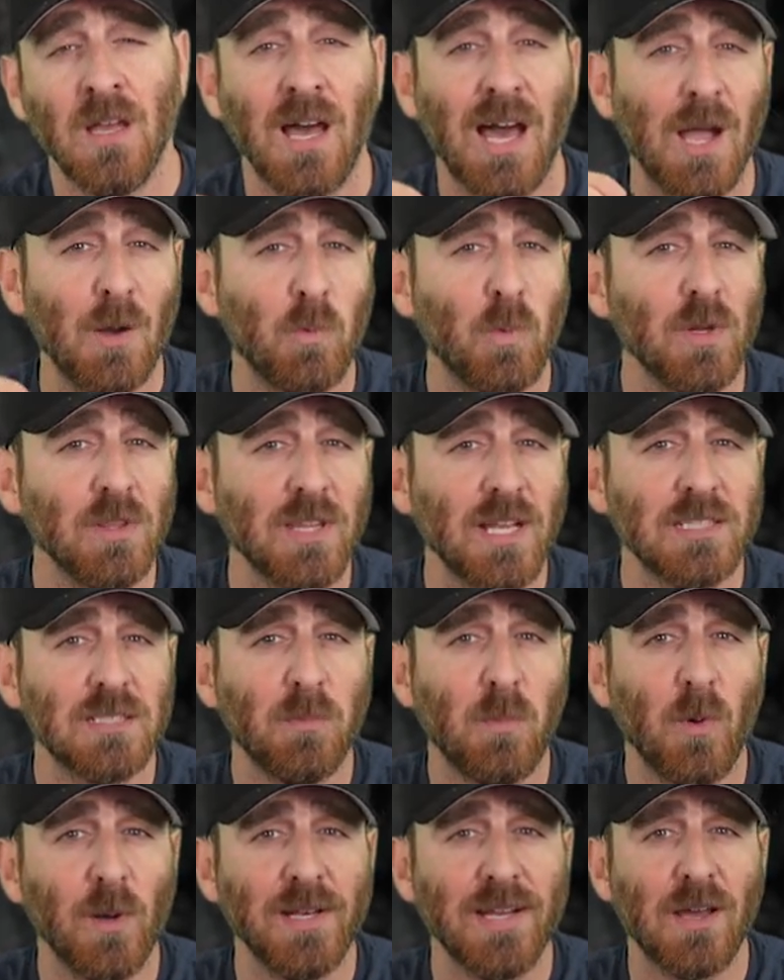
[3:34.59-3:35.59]
I would like
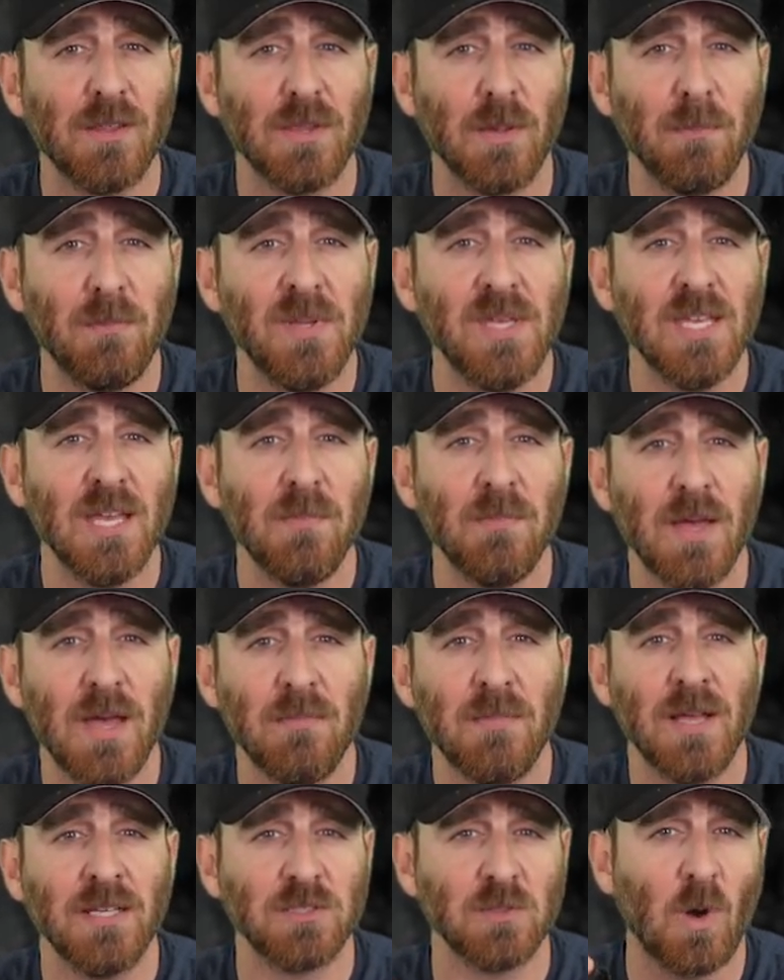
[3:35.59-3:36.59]
to point out that
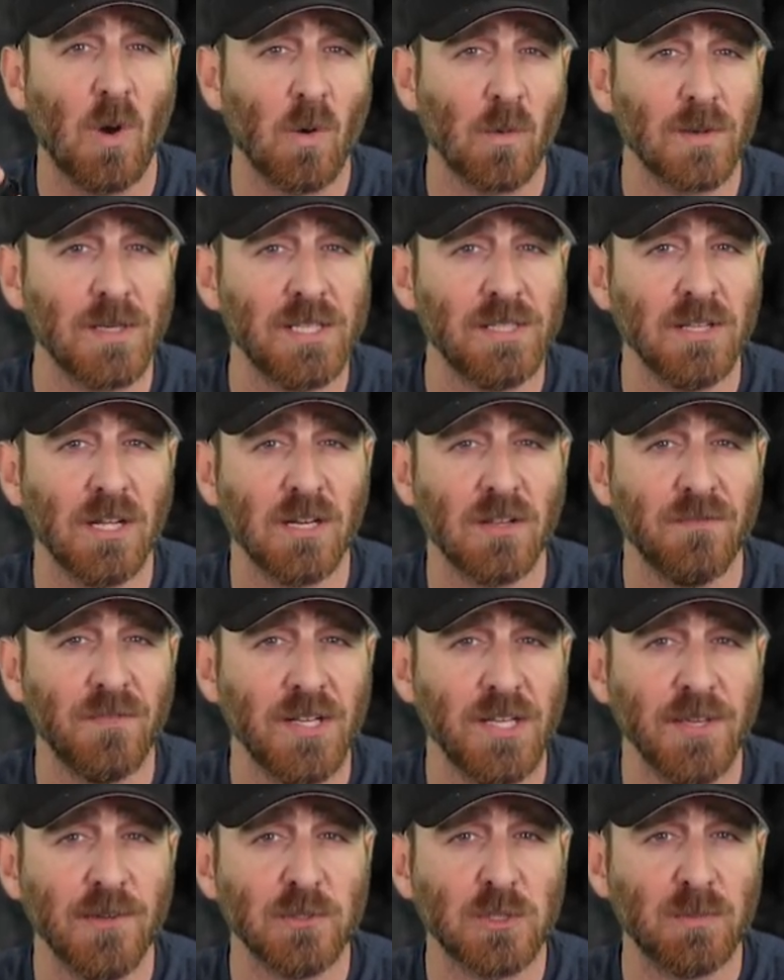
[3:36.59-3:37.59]
PMM has already done a
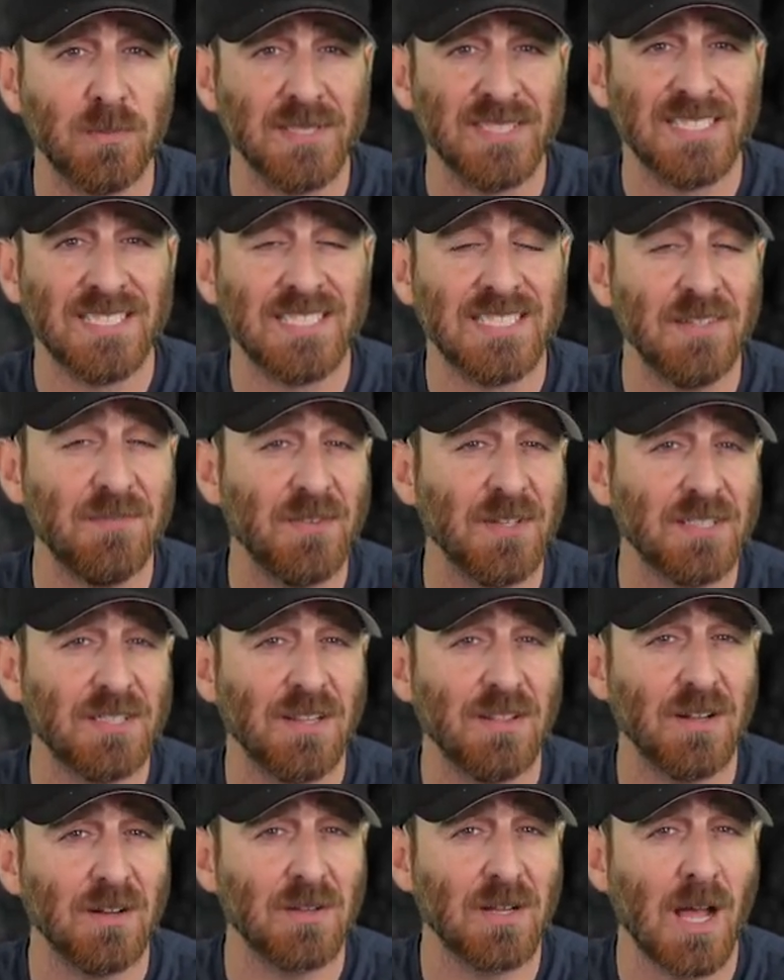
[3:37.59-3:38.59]
video specific
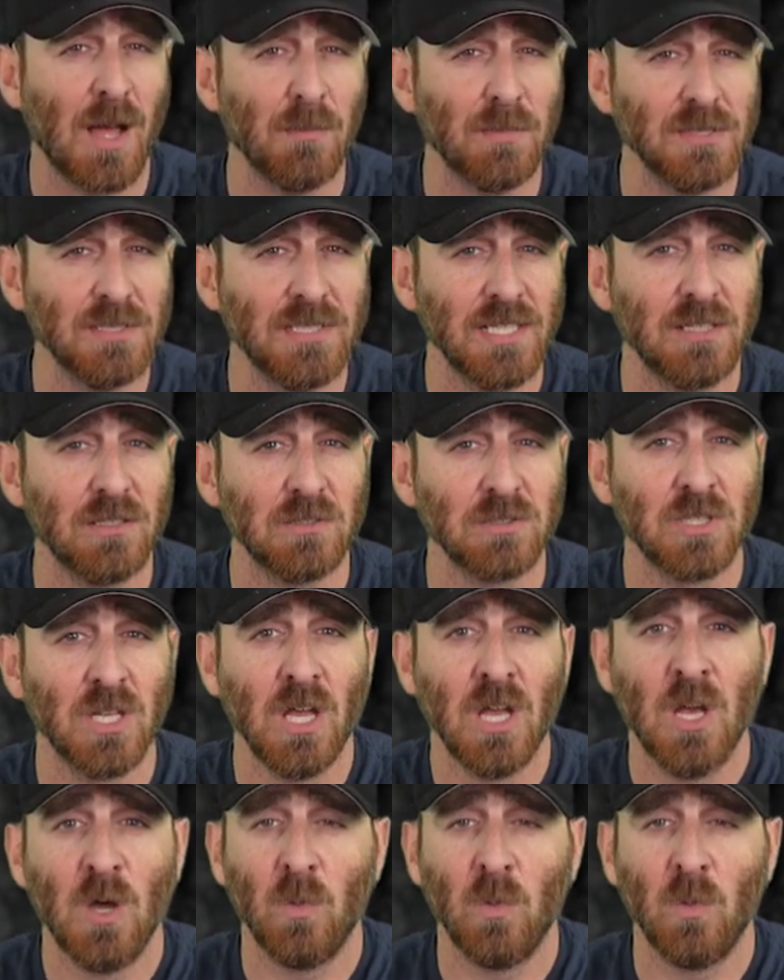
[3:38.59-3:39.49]
to their compensators,